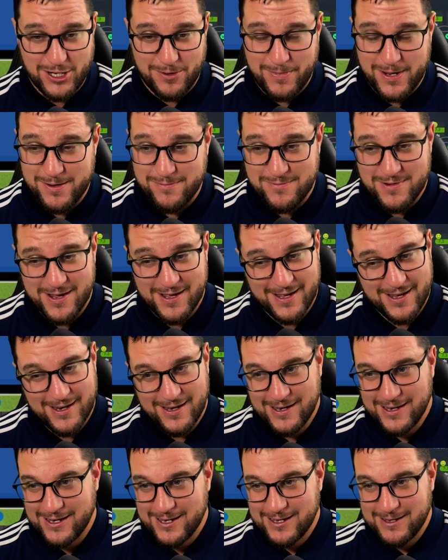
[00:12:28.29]
I mean,
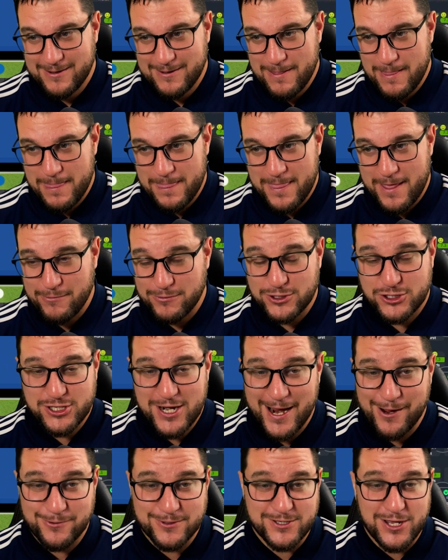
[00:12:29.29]
there were
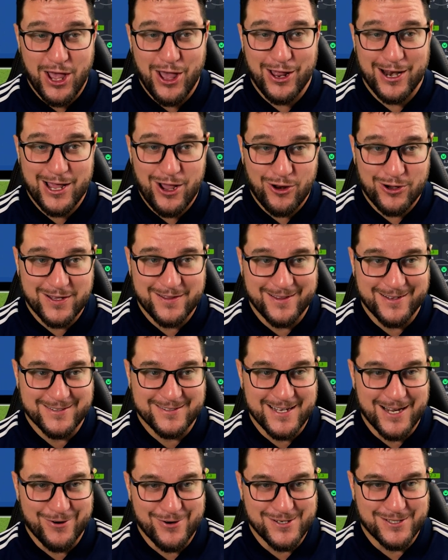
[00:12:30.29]
shouts early on in this
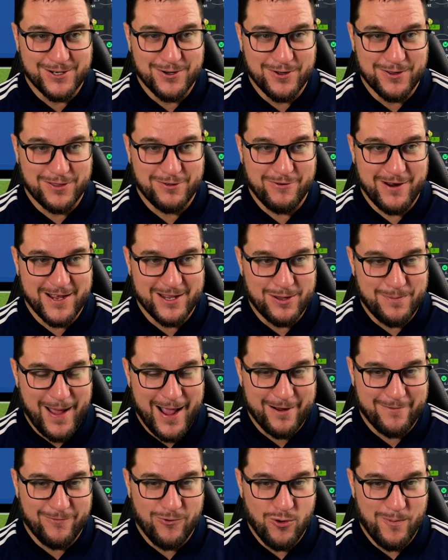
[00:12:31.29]
series to do a 3 at the
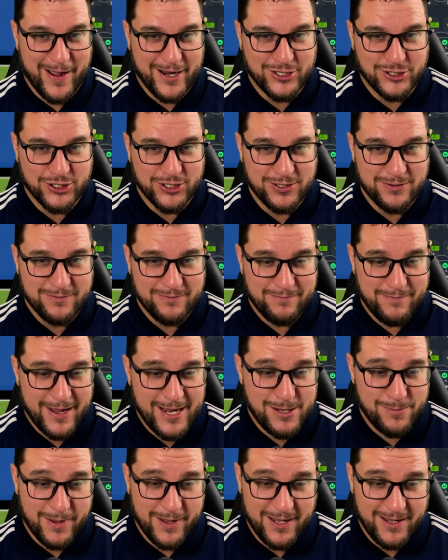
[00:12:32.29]
back formation.
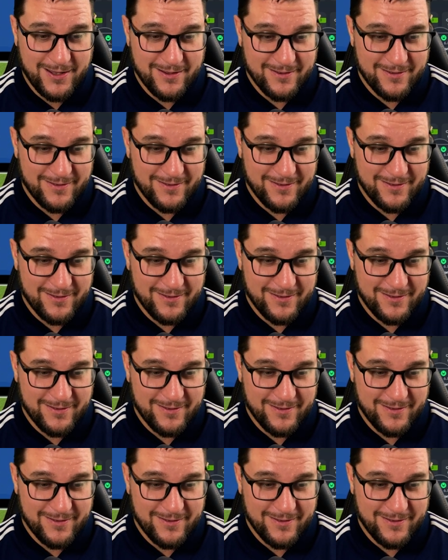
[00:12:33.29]
Maybe.